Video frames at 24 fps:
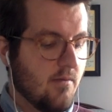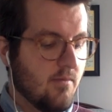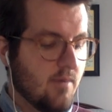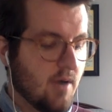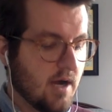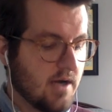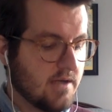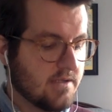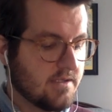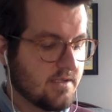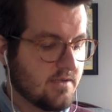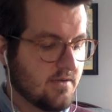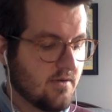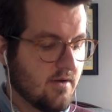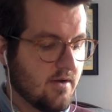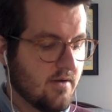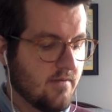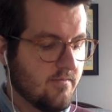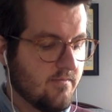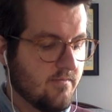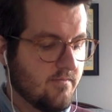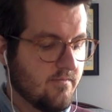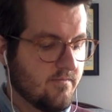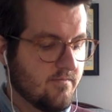
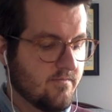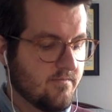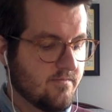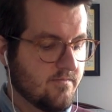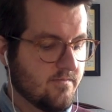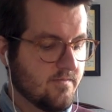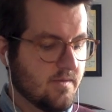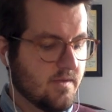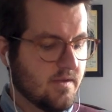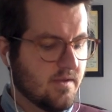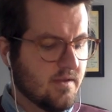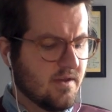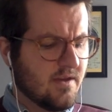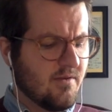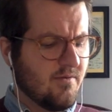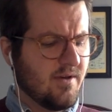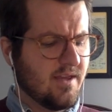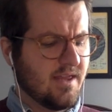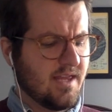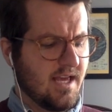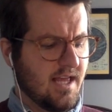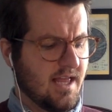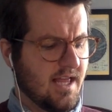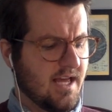Barnstorm, look at
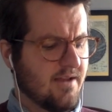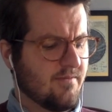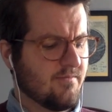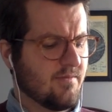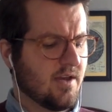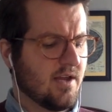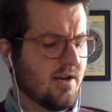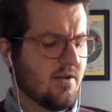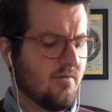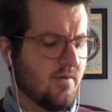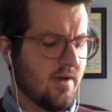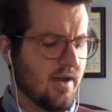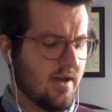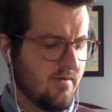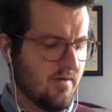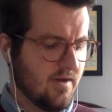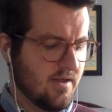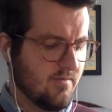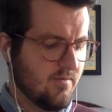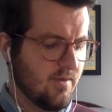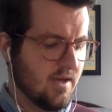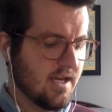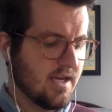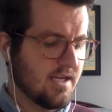what they let him get away
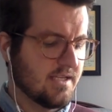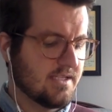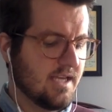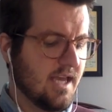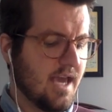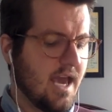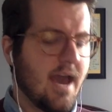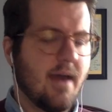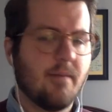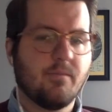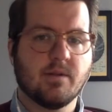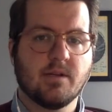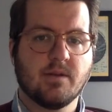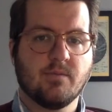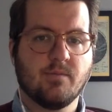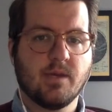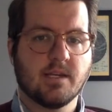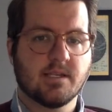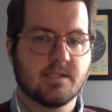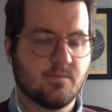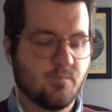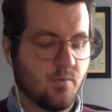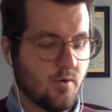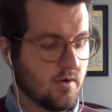with because he happened to
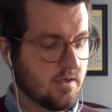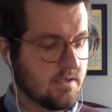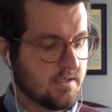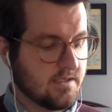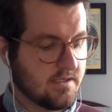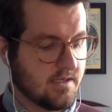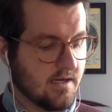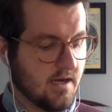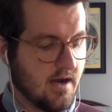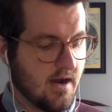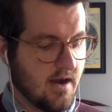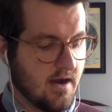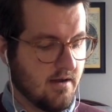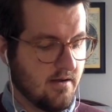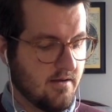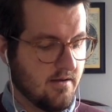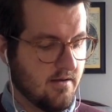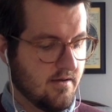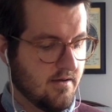be a sports star.